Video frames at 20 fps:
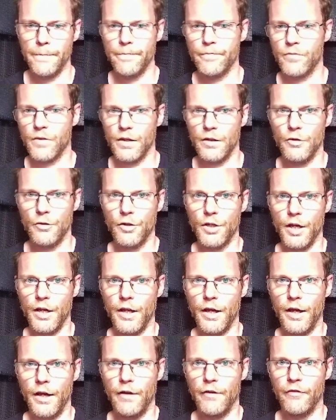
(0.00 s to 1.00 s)

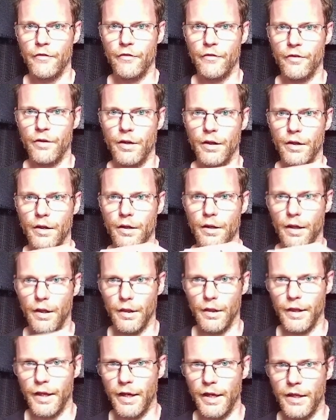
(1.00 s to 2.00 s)
have a
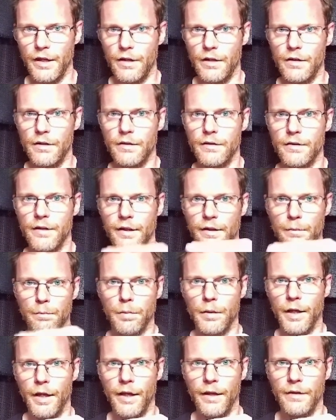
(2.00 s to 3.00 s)
layer, then a
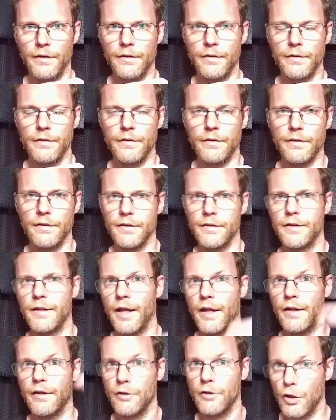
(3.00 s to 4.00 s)
blend,
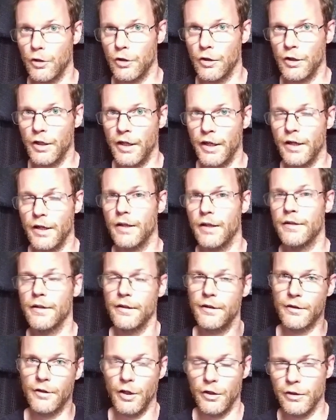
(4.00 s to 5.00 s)
then another layer, then
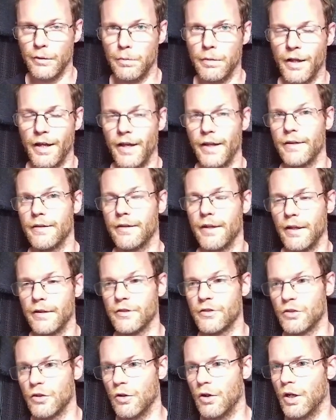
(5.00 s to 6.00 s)
another blend, and
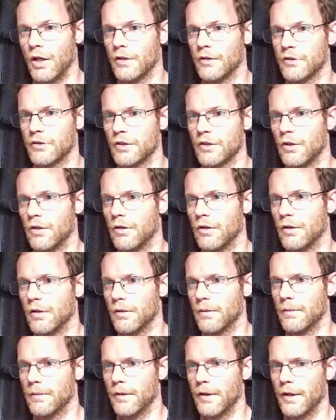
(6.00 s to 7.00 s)
so on. So
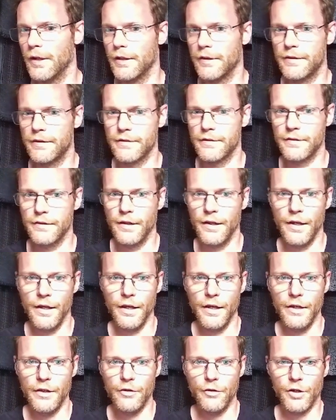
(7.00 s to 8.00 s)

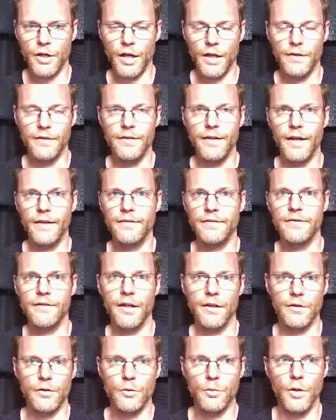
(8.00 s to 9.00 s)
you can nest
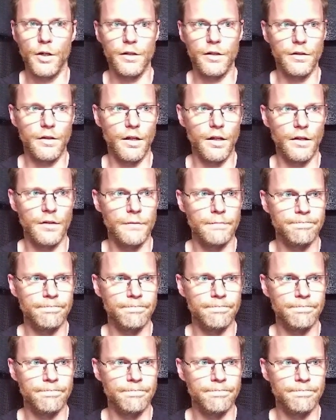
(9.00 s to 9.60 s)
that quite a lot.